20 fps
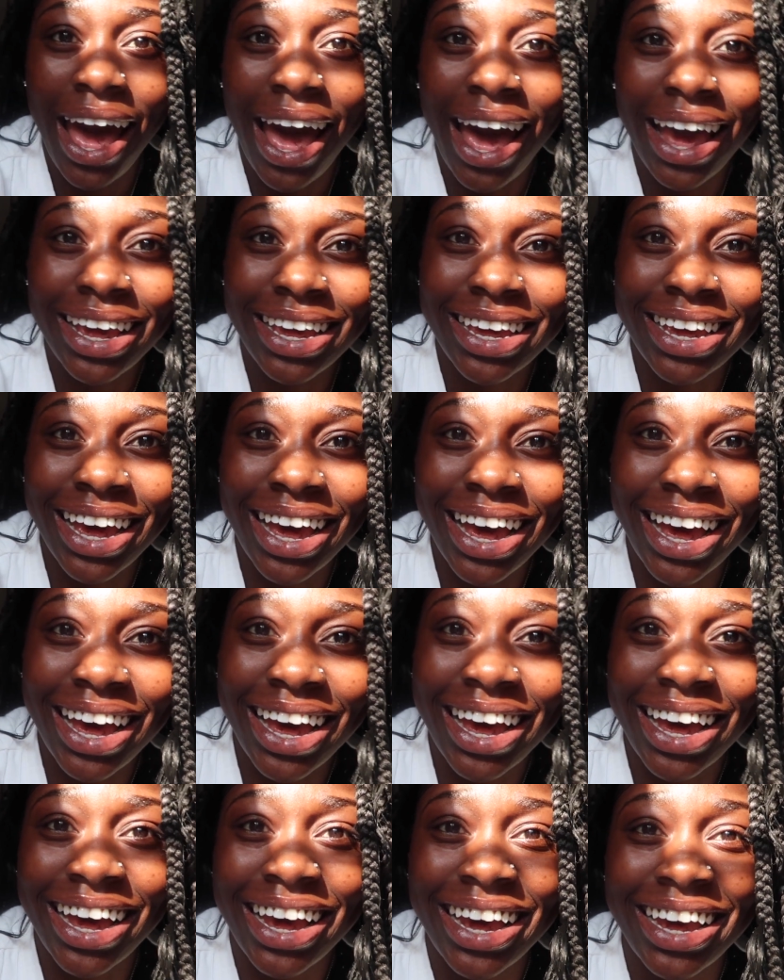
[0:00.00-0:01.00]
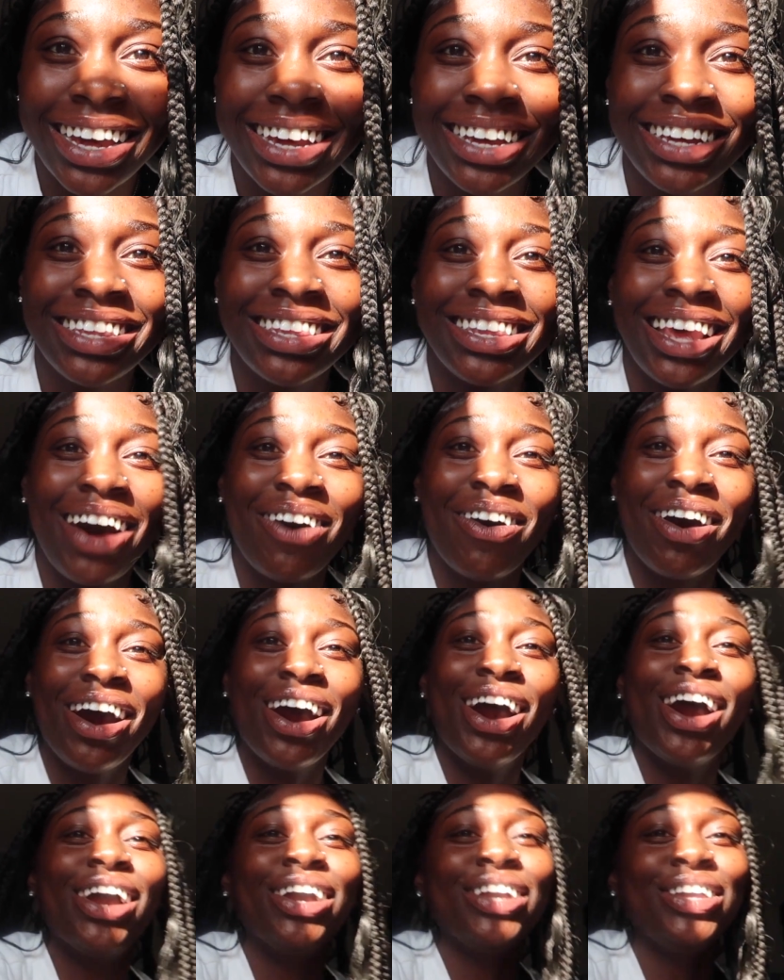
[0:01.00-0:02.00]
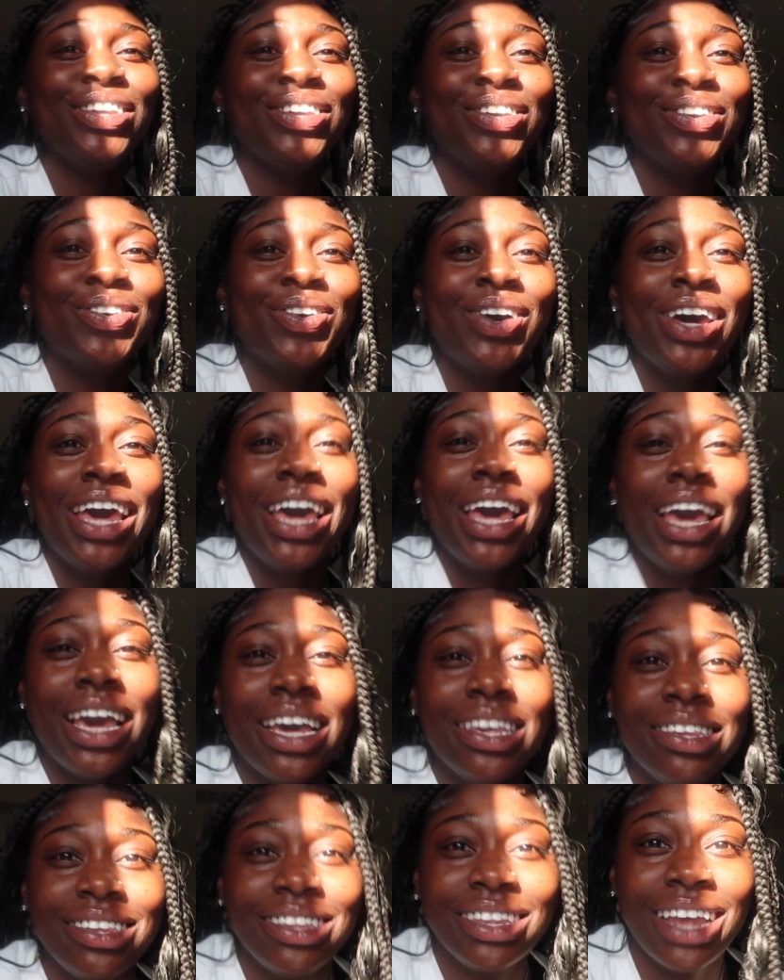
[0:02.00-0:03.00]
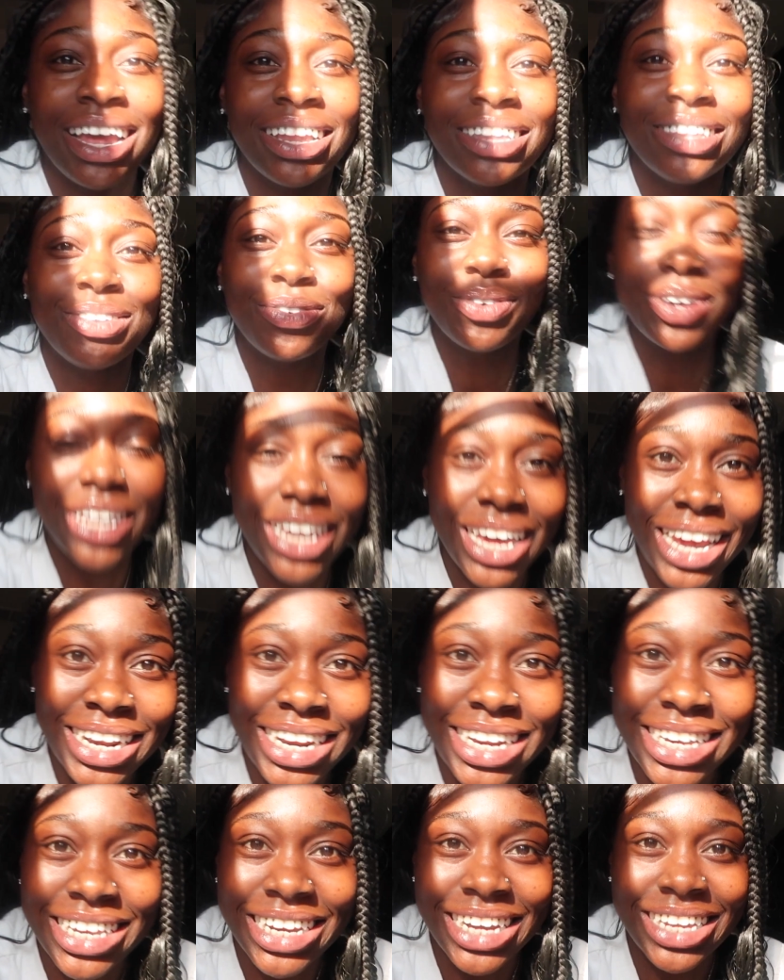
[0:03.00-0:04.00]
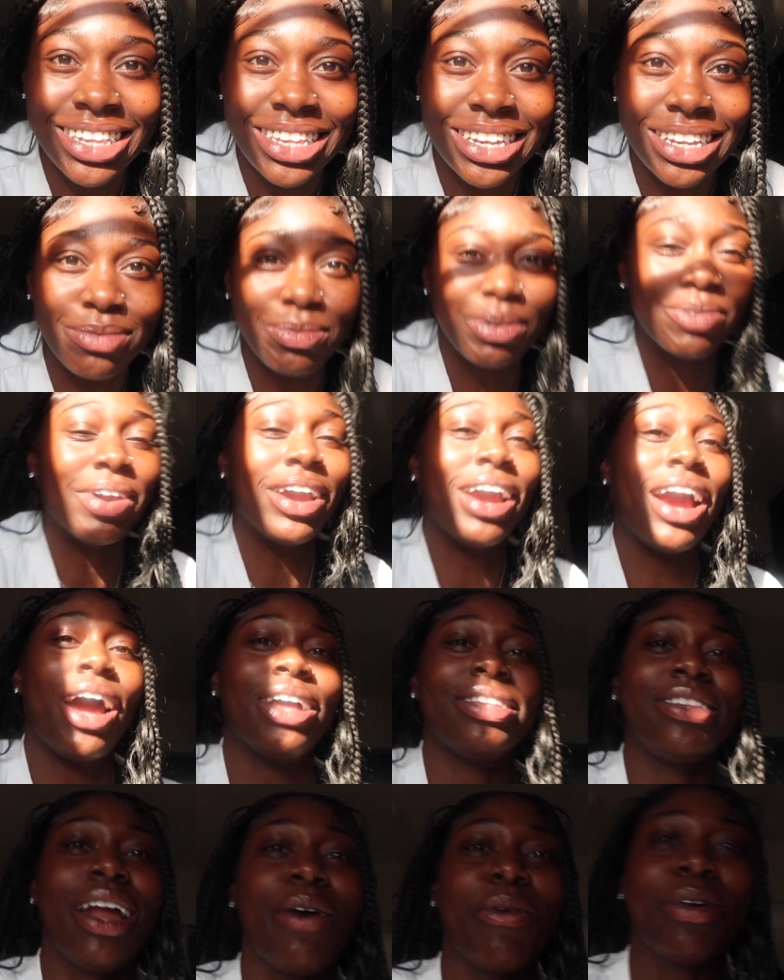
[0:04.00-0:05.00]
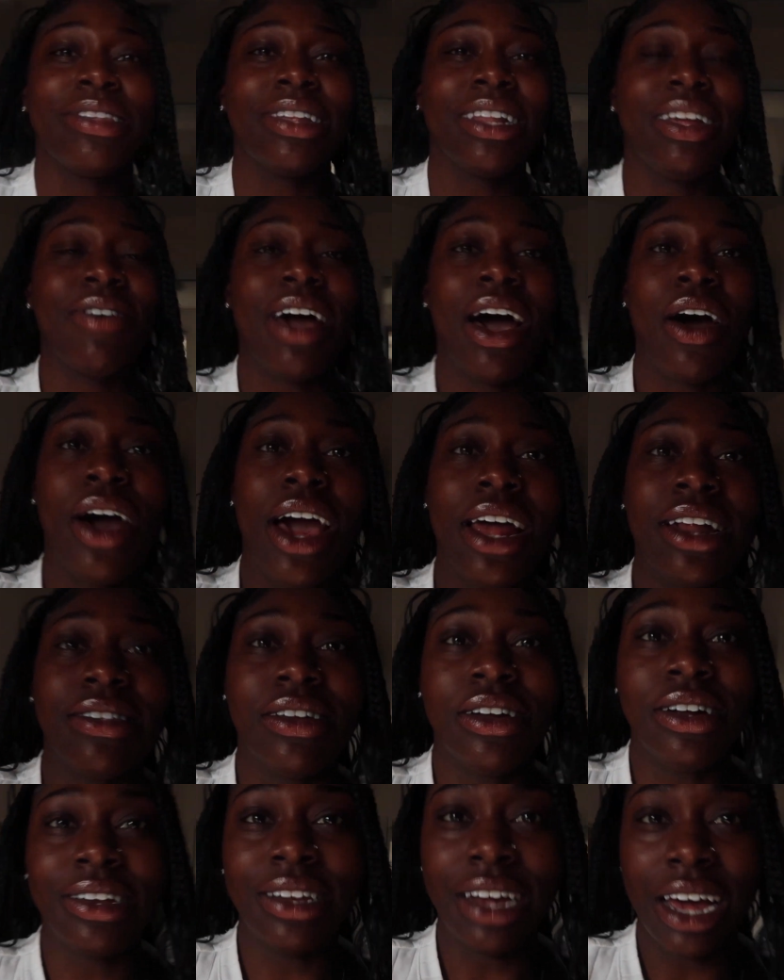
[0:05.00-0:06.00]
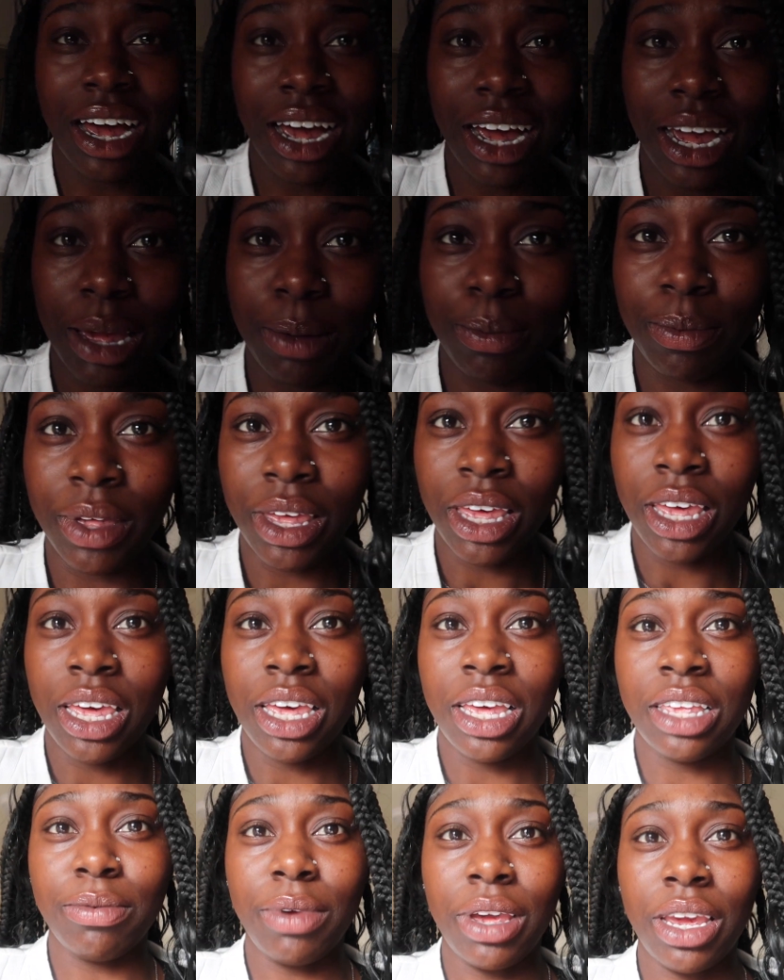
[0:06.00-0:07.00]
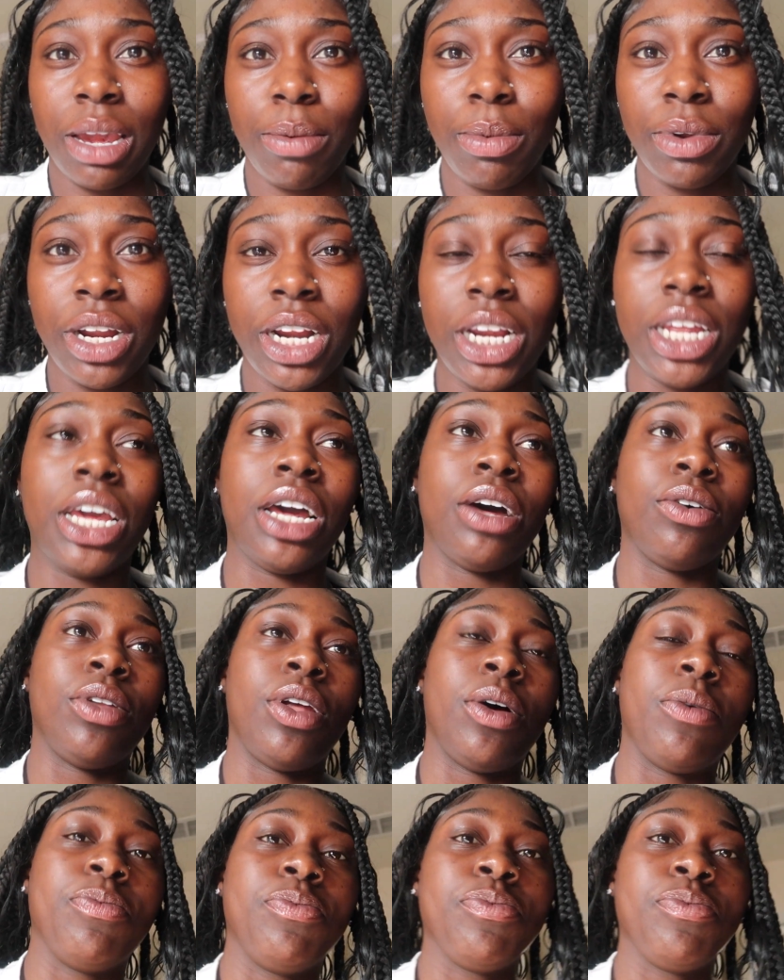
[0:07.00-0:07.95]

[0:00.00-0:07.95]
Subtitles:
Hi guys, how are you? It's not doing any justice being right here. I said I want to leave out at a certain time. Is my camera dirty? I don't know.